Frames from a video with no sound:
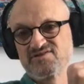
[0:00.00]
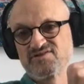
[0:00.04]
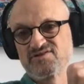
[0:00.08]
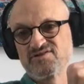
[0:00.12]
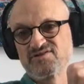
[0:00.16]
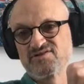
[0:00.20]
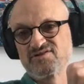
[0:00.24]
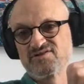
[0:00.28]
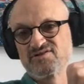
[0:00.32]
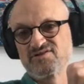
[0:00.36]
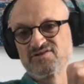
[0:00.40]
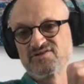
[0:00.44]

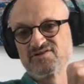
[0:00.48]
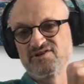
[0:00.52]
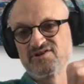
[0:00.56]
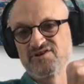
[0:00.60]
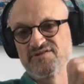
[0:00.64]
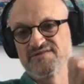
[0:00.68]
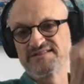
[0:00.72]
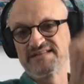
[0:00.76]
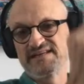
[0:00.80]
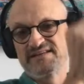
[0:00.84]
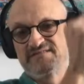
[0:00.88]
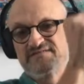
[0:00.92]
to the
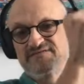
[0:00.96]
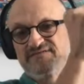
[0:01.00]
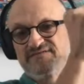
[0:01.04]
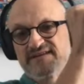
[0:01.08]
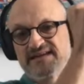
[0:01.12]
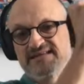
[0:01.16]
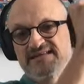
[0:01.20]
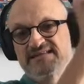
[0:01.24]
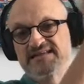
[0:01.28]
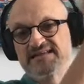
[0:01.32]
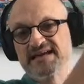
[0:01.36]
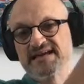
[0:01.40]
nerves that
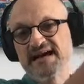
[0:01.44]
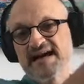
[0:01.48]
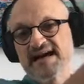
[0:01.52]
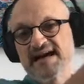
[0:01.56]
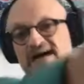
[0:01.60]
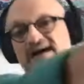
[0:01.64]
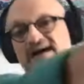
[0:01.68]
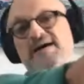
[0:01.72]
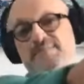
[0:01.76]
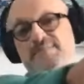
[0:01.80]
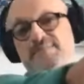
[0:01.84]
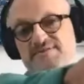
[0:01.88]
feed the
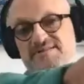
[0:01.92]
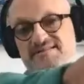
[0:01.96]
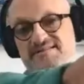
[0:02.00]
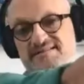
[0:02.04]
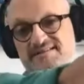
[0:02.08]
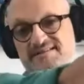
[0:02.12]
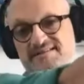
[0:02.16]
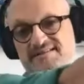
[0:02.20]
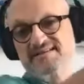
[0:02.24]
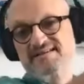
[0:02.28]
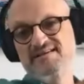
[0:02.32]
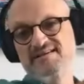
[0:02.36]

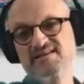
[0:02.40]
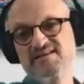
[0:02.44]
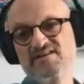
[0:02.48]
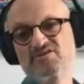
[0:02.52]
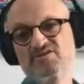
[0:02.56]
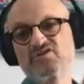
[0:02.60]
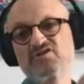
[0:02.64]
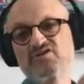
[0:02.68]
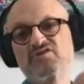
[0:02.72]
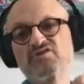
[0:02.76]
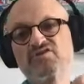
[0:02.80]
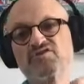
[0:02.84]
arms,
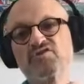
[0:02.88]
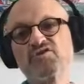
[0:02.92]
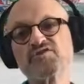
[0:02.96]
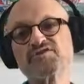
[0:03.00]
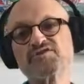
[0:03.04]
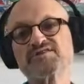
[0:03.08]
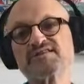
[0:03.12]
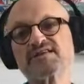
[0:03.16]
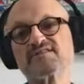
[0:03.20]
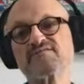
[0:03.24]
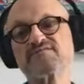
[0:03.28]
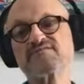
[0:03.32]
to the
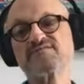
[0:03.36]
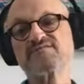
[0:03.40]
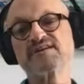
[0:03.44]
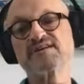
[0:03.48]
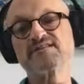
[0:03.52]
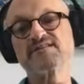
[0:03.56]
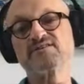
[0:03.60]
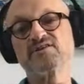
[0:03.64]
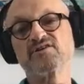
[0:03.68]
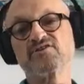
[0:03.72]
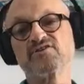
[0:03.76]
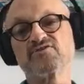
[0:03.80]
nerves that
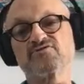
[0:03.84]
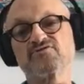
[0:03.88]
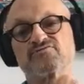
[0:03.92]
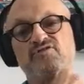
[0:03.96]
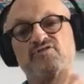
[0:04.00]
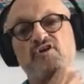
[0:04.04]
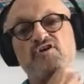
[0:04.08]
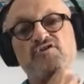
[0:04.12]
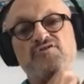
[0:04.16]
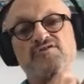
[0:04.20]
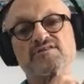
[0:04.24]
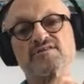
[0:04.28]
feed the
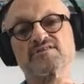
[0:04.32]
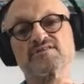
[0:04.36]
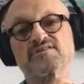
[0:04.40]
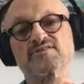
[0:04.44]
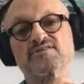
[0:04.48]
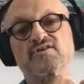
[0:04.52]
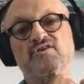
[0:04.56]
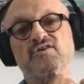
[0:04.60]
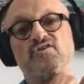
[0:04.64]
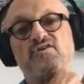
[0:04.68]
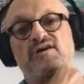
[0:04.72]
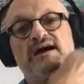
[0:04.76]
throat
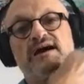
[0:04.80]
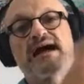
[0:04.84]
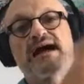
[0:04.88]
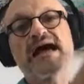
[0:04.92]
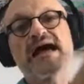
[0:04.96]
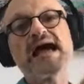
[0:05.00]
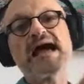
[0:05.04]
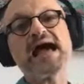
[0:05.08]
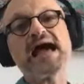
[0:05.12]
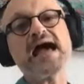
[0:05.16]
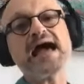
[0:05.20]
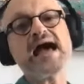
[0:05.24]
to go,
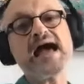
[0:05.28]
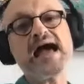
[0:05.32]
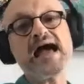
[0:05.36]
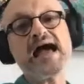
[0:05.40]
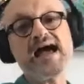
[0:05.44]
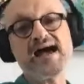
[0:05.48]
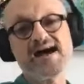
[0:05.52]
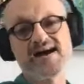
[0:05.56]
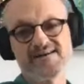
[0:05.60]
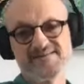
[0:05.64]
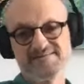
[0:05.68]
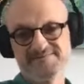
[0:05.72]

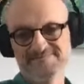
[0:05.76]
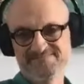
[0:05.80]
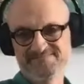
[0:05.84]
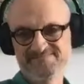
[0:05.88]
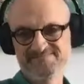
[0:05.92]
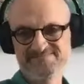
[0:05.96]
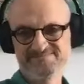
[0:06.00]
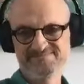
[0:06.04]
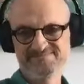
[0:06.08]
ah,